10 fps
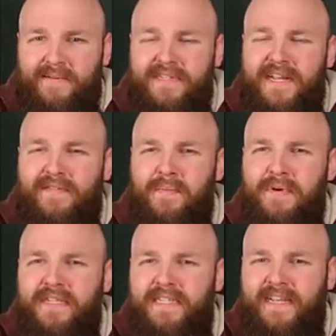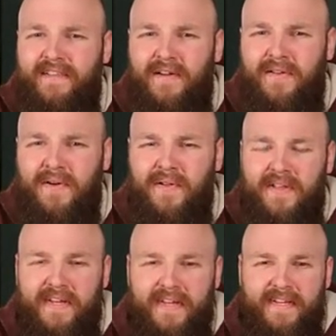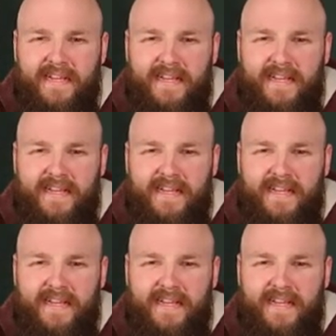he was never present at town hall and